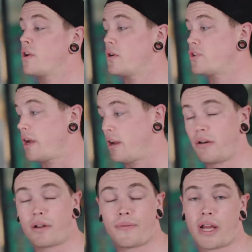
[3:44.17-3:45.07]
go check it
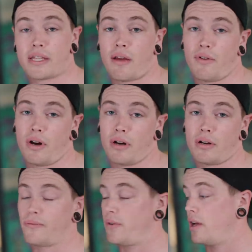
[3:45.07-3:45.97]
out if you guys haven't
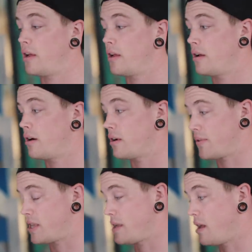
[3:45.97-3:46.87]
heard of
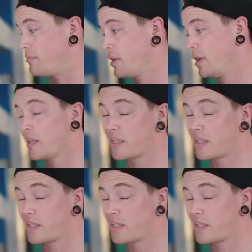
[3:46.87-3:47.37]
this album.